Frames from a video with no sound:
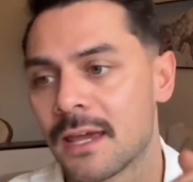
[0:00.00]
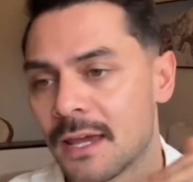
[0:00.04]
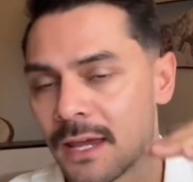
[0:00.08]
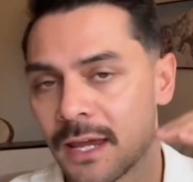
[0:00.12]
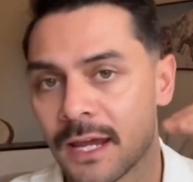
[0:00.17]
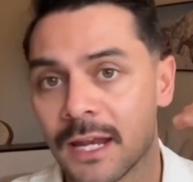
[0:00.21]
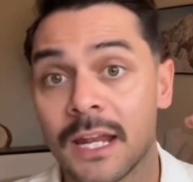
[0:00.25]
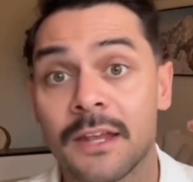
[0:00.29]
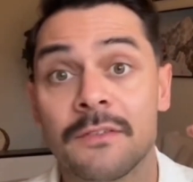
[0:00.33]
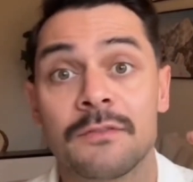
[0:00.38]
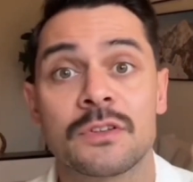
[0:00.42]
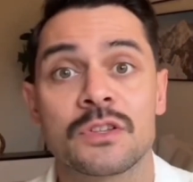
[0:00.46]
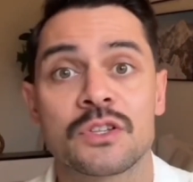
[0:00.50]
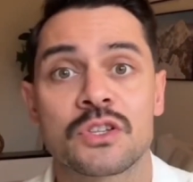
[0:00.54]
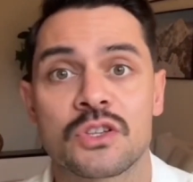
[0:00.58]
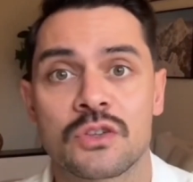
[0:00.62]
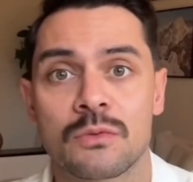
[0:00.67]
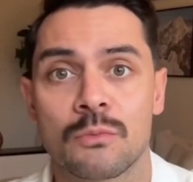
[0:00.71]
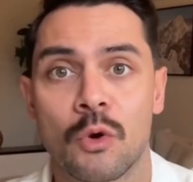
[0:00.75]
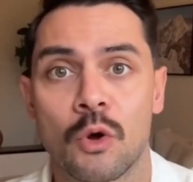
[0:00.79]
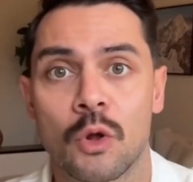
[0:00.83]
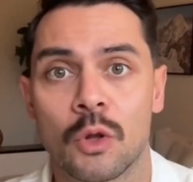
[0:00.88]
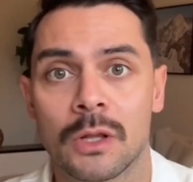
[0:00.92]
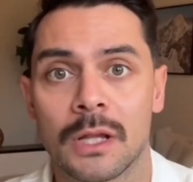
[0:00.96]
and even
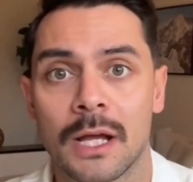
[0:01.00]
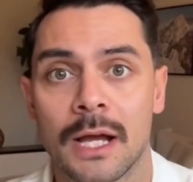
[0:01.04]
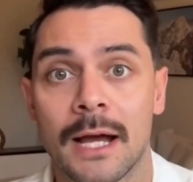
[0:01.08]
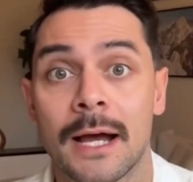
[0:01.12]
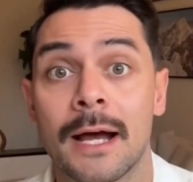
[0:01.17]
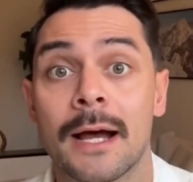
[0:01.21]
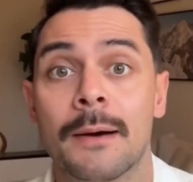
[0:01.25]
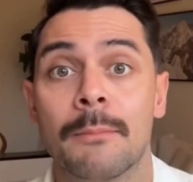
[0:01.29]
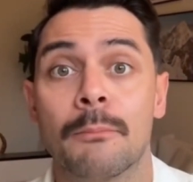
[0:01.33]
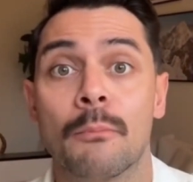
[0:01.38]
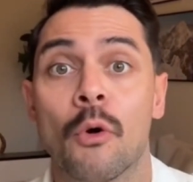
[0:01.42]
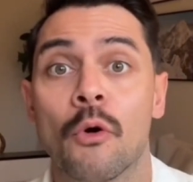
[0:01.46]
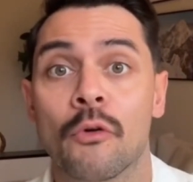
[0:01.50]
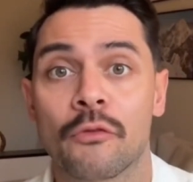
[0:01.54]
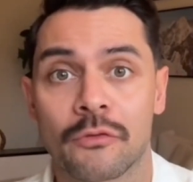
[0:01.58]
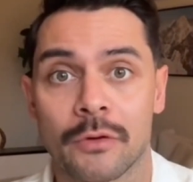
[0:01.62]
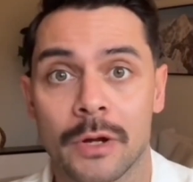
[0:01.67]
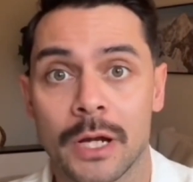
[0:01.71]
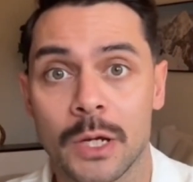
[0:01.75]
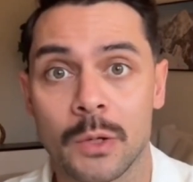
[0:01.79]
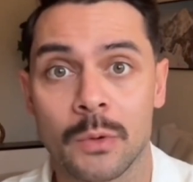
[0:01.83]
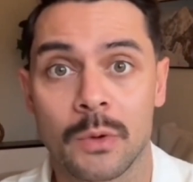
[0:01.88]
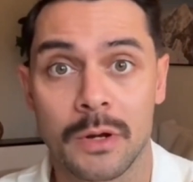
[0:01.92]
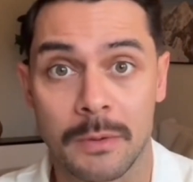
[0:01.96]
smaller, more
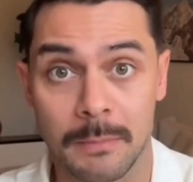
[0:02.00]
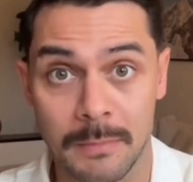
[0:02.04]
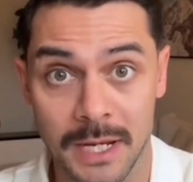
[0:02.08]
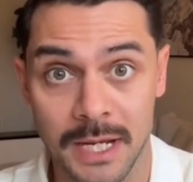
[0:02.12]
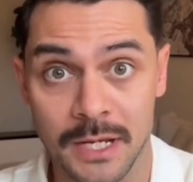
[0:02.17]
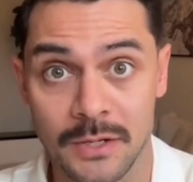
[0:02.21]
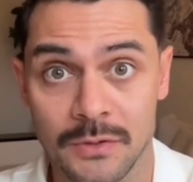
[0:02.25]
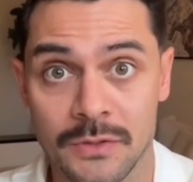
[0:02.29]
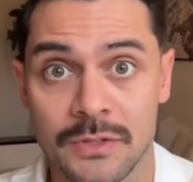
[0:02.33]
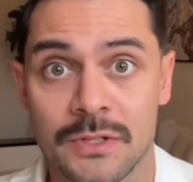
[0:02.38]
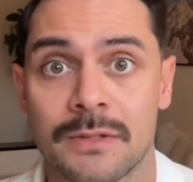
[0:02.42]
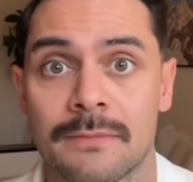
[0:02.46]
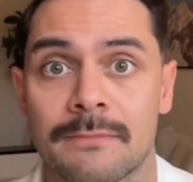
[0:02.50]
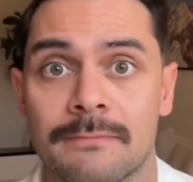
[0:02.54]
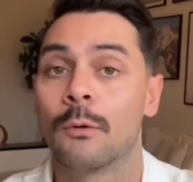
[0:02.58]
frequent meals.